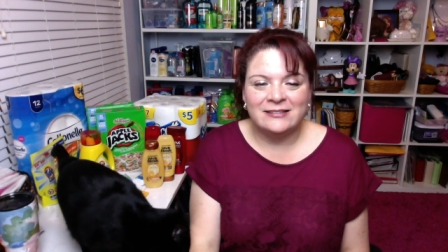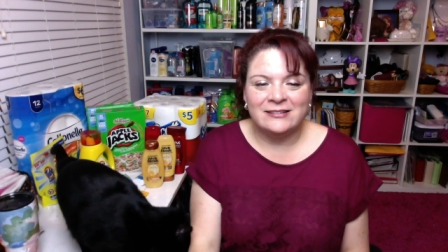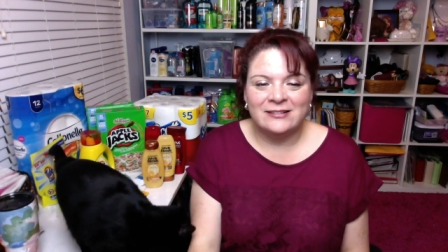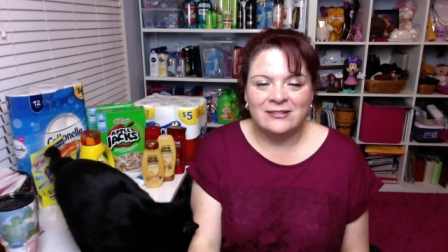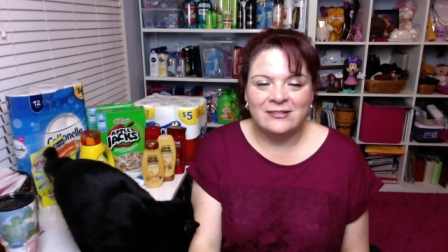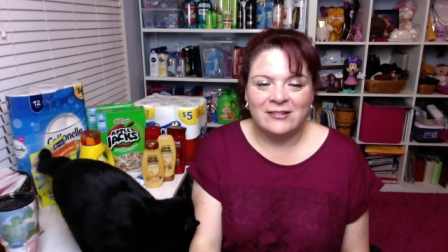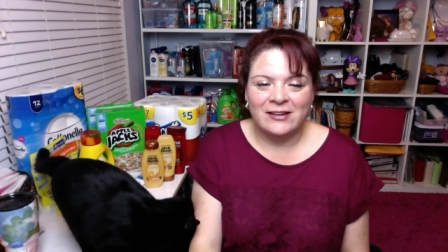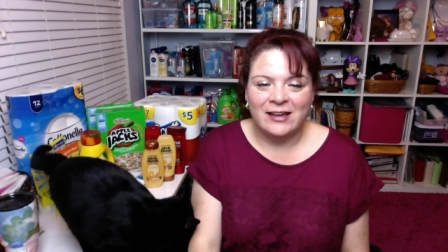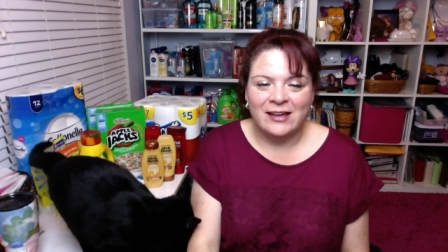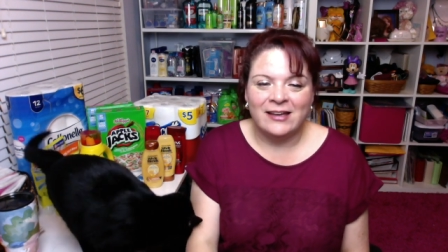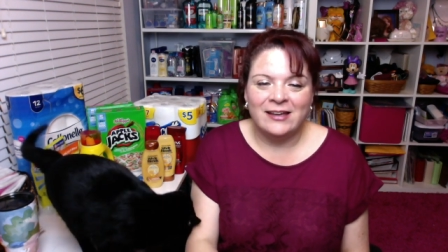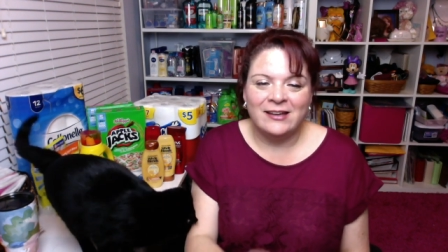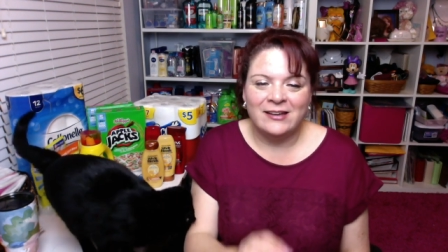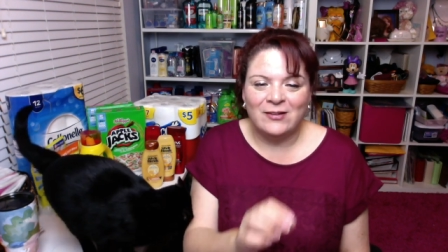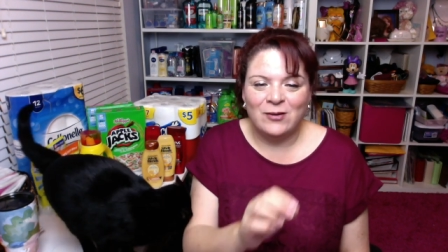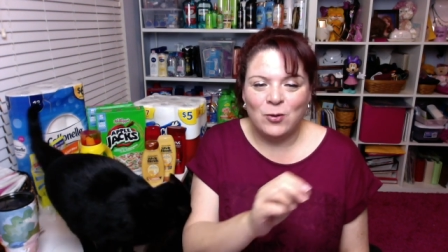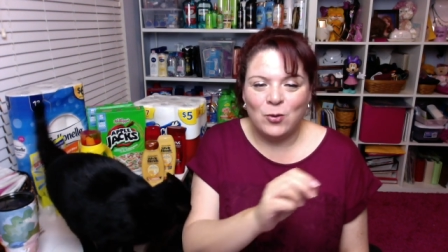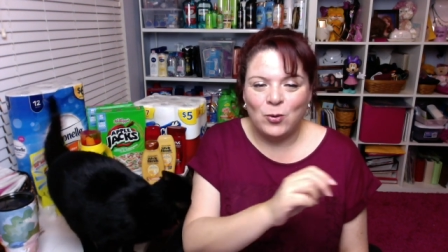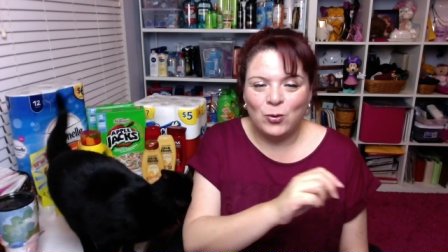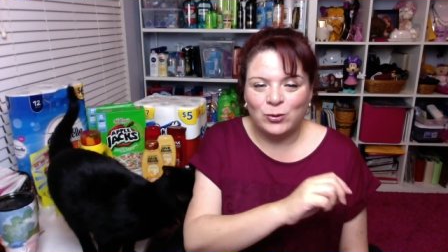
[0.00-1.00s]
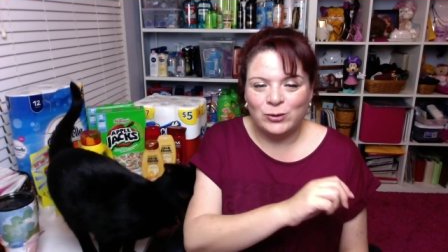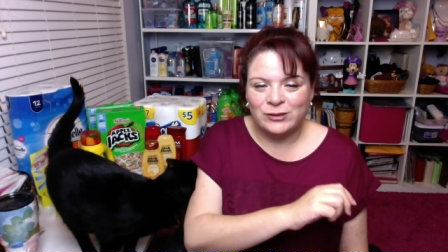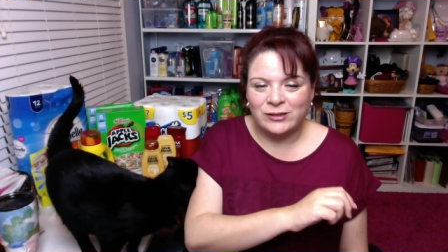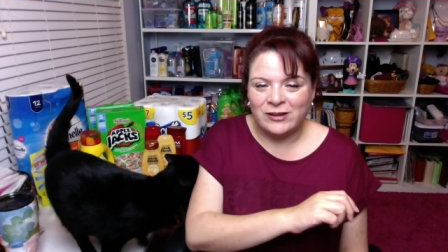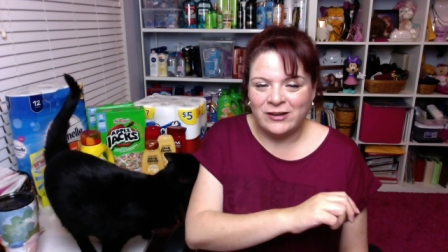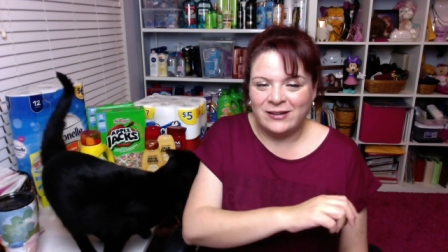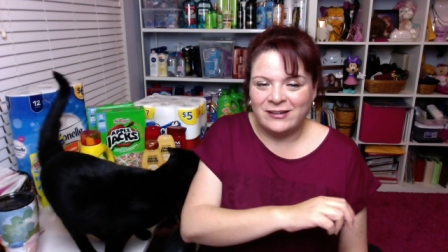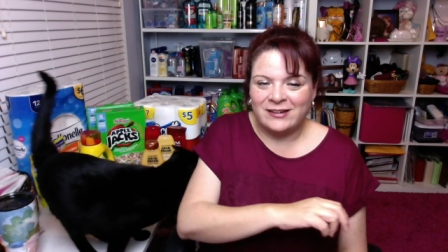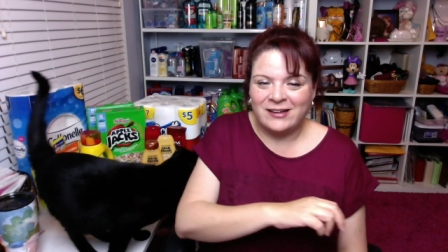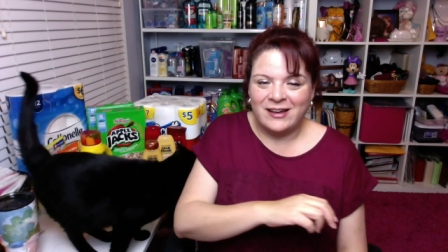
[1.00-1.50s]
okay, hold
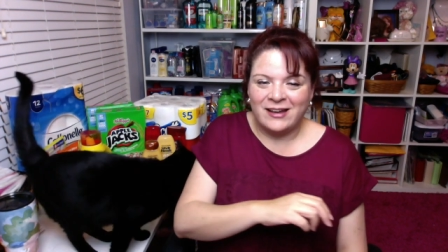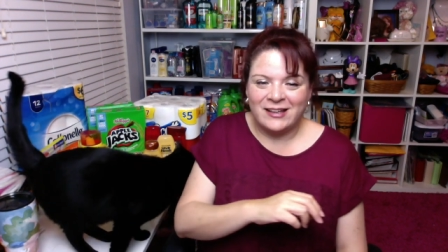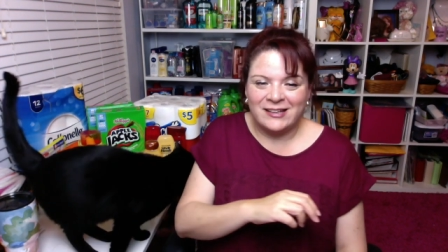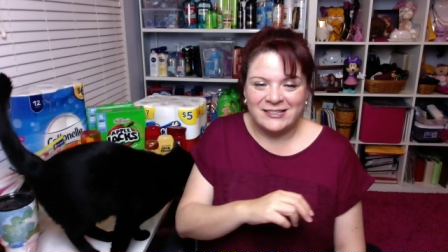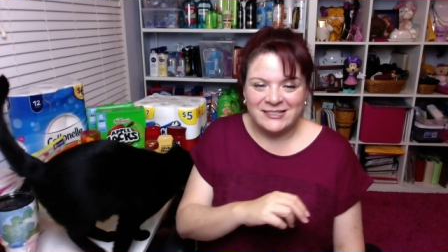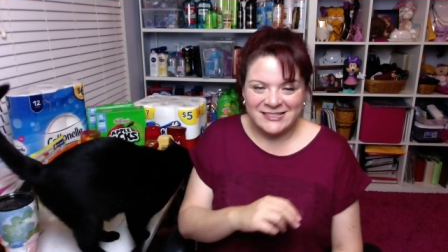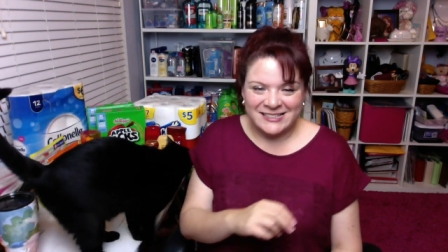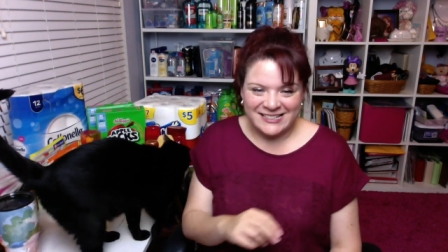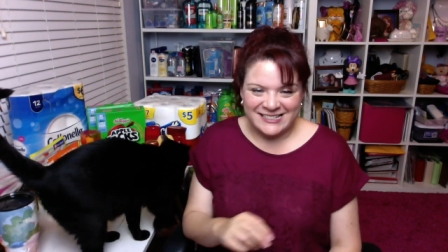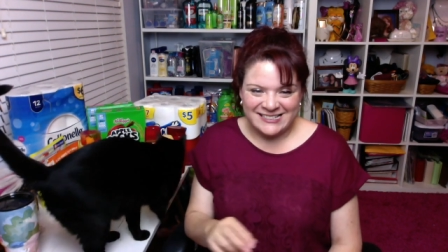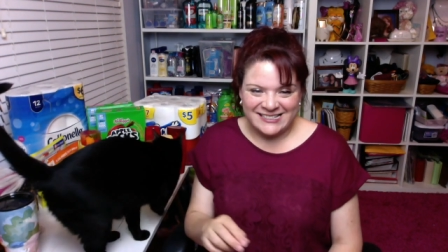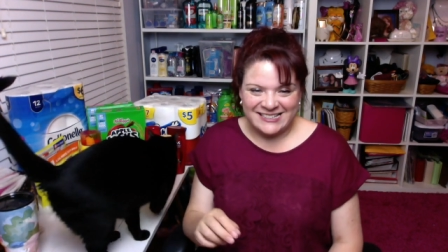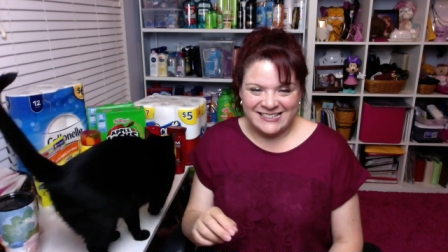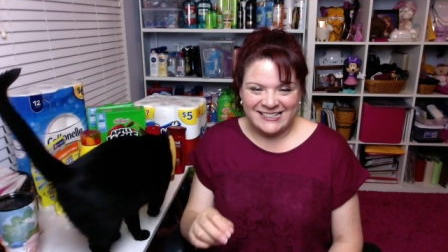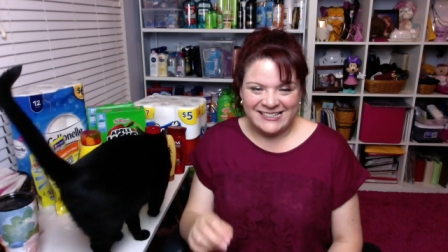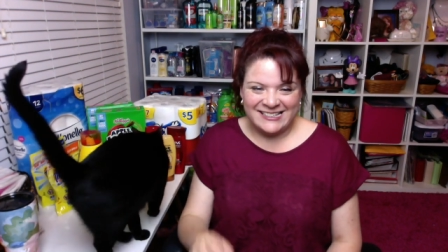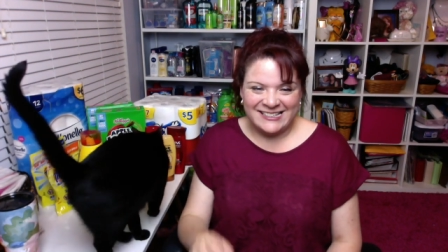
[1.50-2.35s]
on, guys, because he